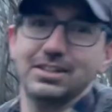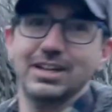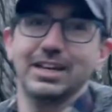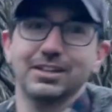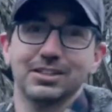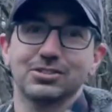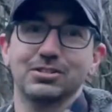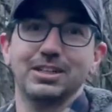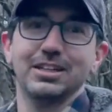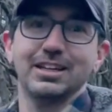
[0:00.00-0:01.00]
you hang on the
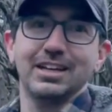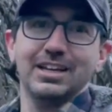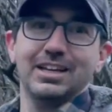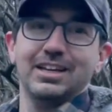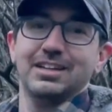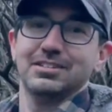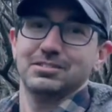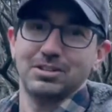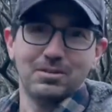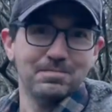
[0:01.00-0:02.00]
tree.
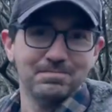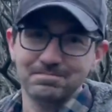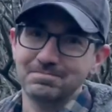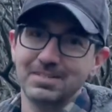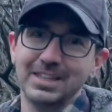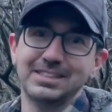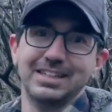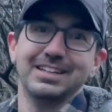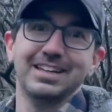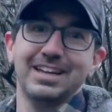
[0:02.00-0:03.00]
So that's
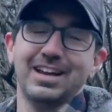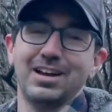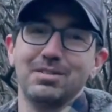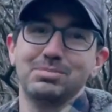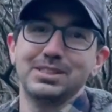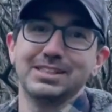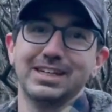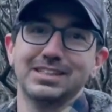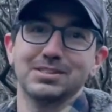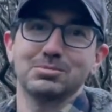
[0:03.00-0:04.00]
it. Please
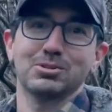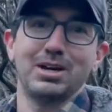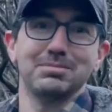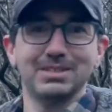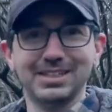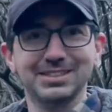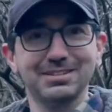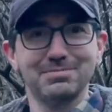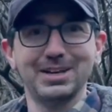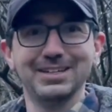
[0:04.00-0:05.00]
like and subscribe. Thanks.
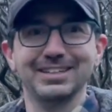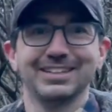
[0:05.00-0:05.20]
Bye.